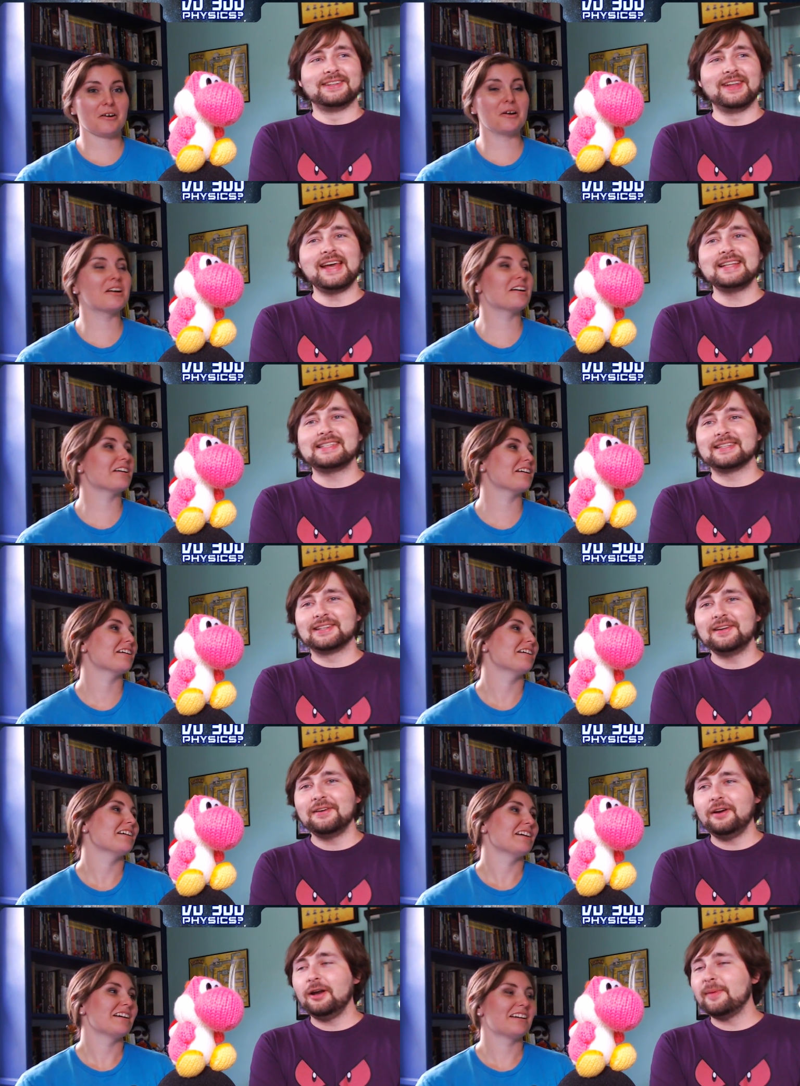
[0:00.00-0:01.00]
Speaker 1: let's
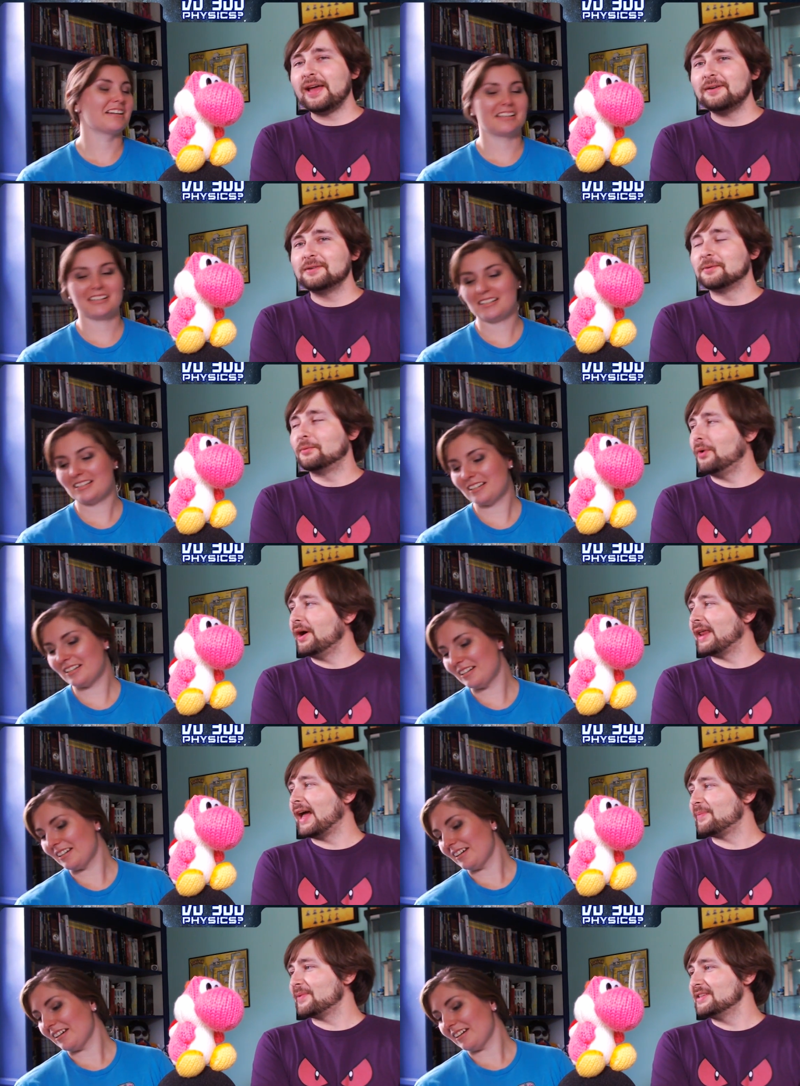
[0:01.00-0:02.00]
learn about what
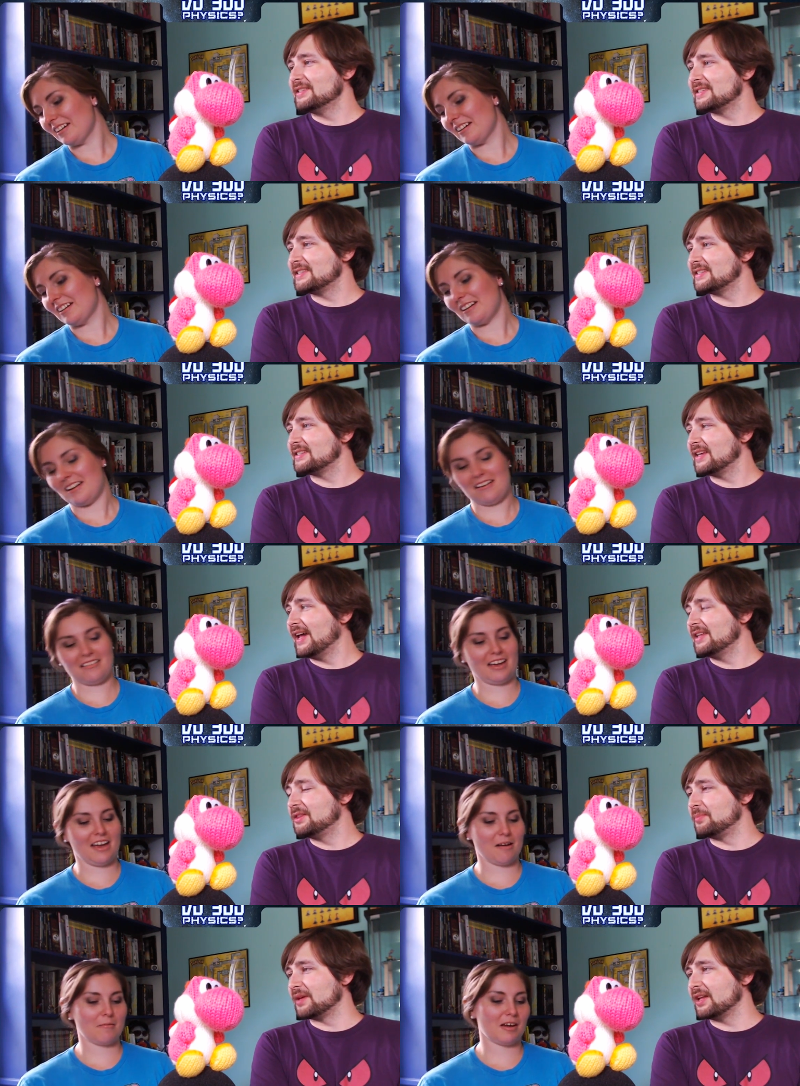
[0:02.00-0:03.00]
happens.
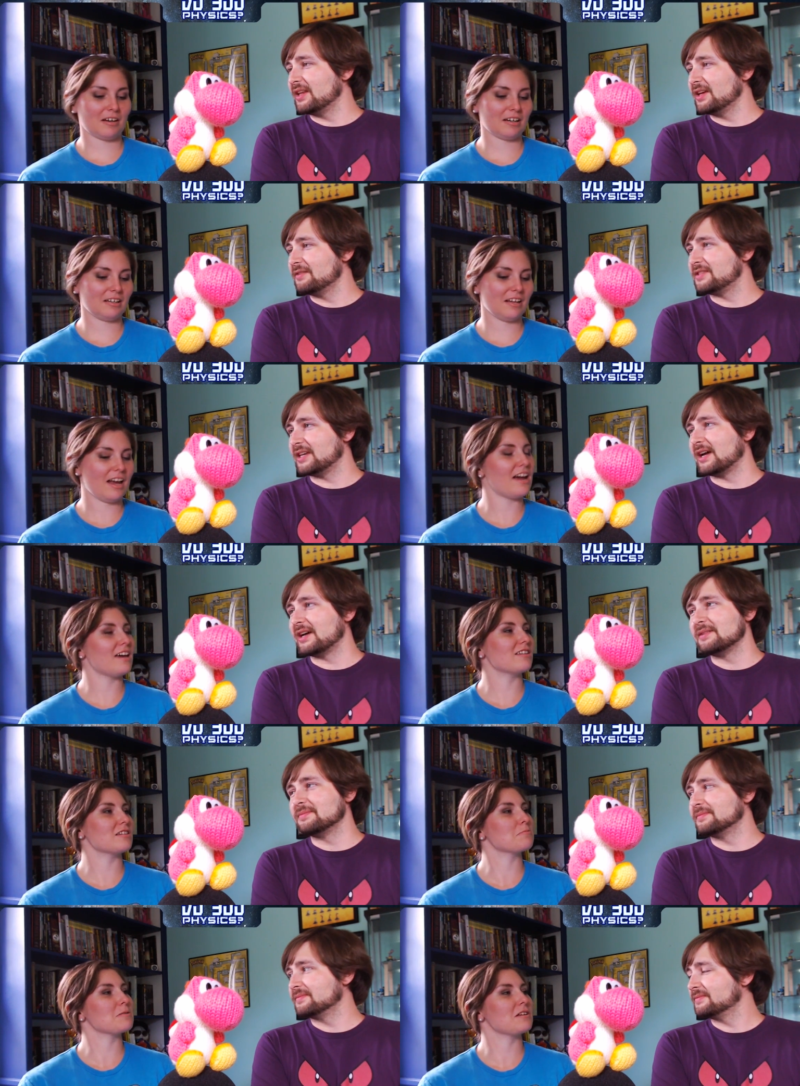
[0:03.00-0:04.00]
Okay, I'm not gonna lie.
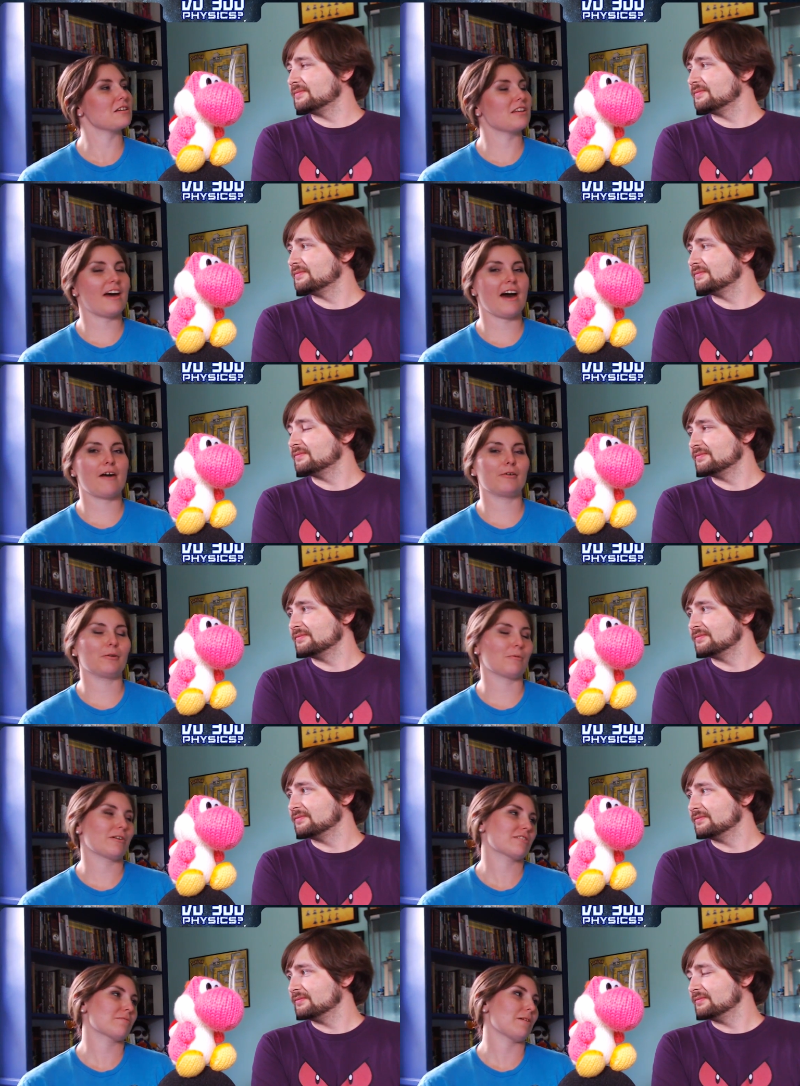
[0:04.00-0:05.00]
This
Speaker 2: was on the How It
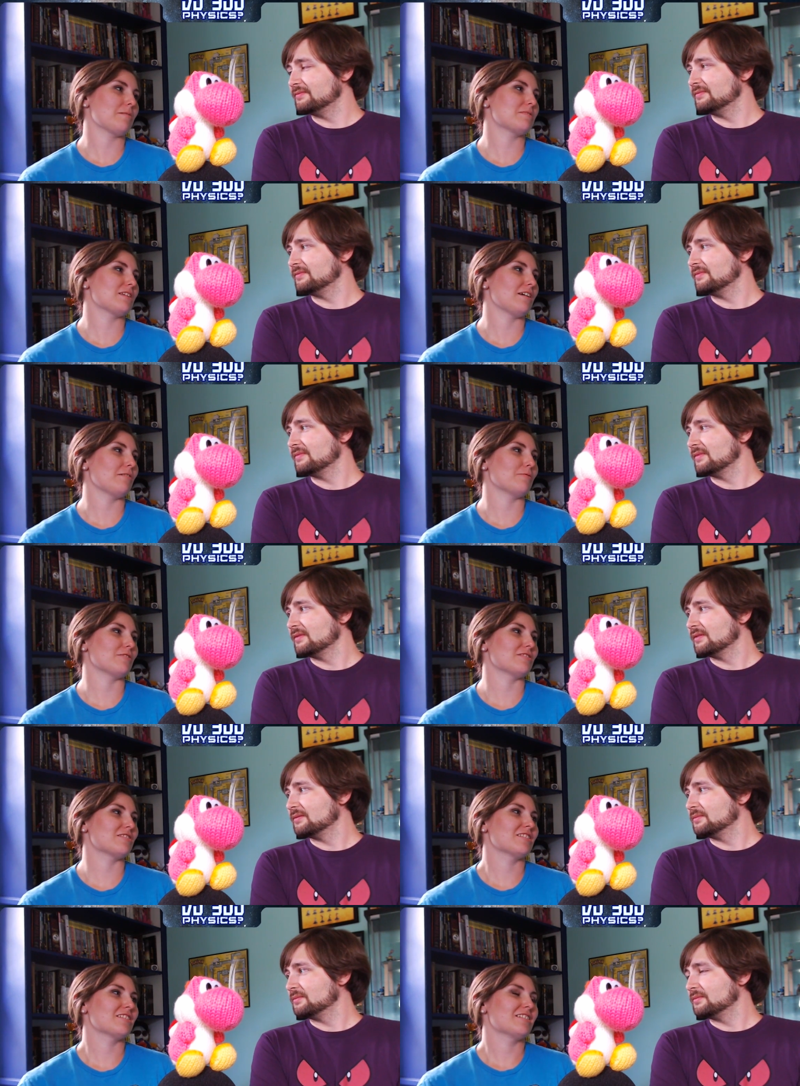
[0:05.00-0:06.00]
Works website,
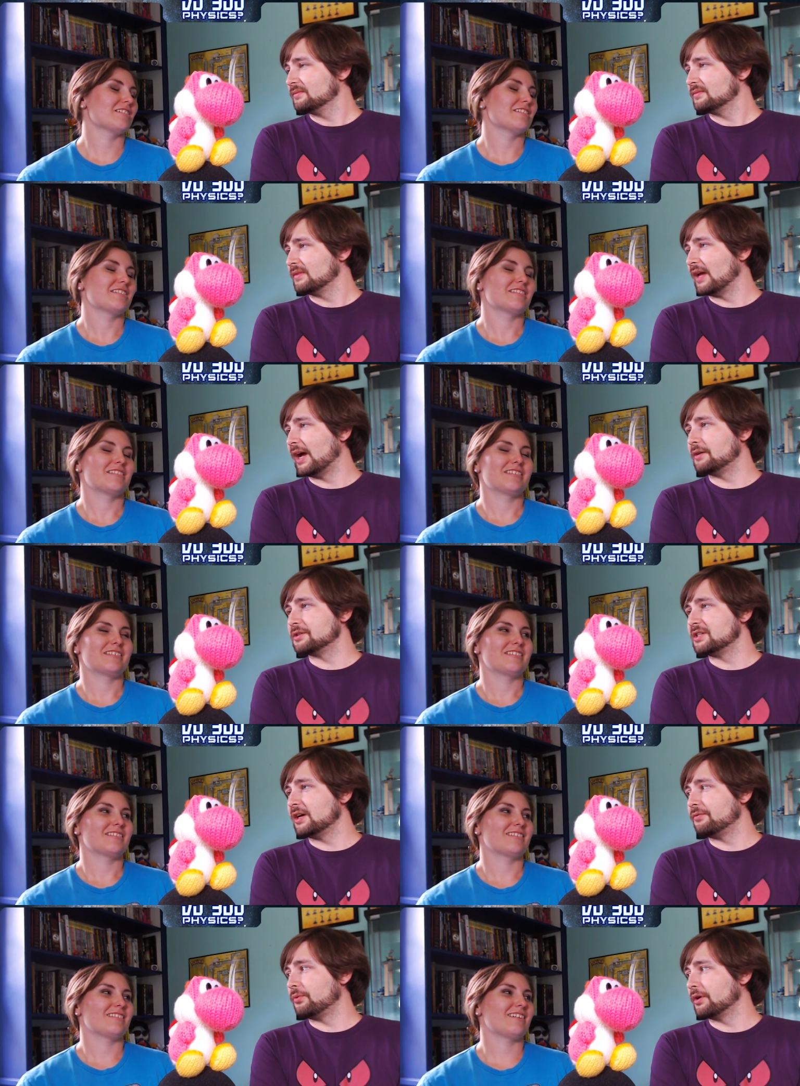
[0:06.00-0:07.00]
which
Speaker 1: how
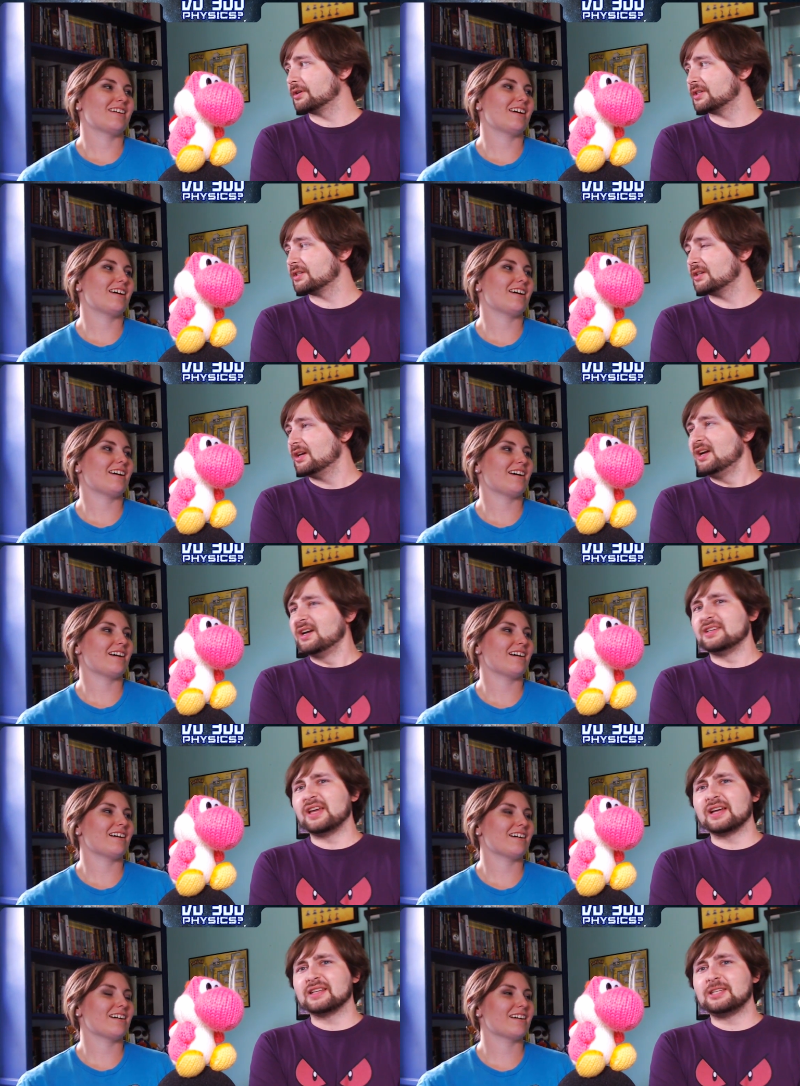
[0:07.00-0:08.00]
stuff works. Yeah.
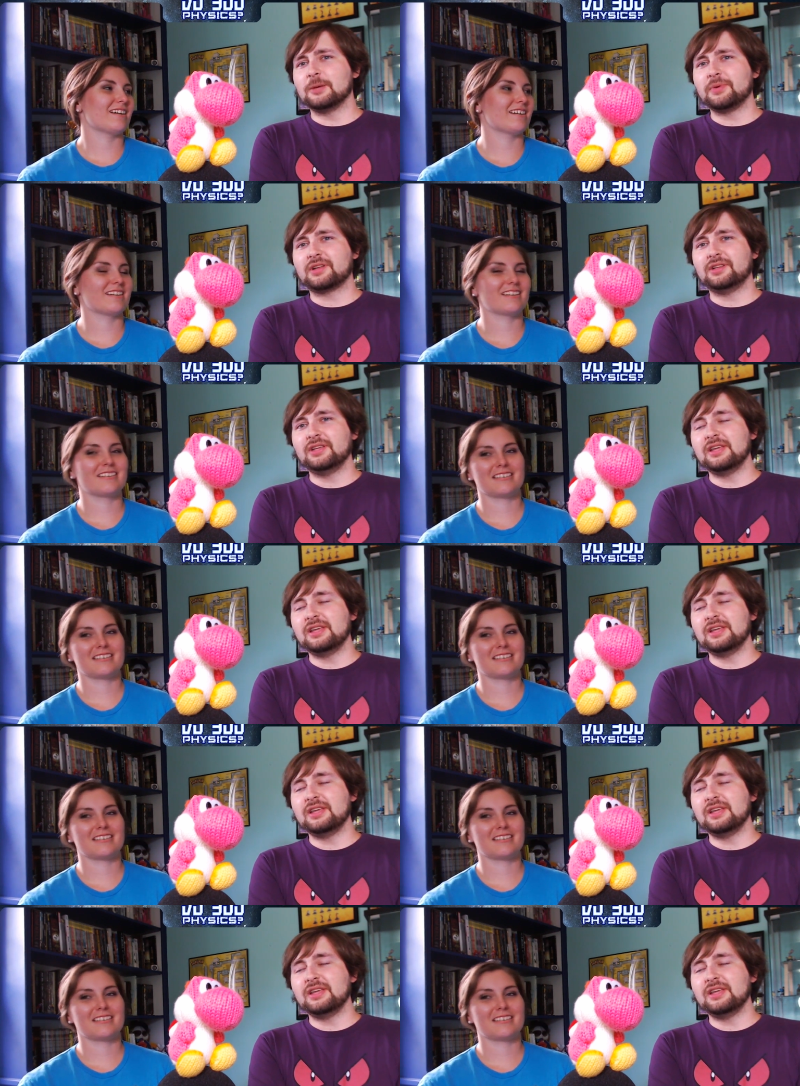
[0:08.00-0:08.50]
Yeah. Typically,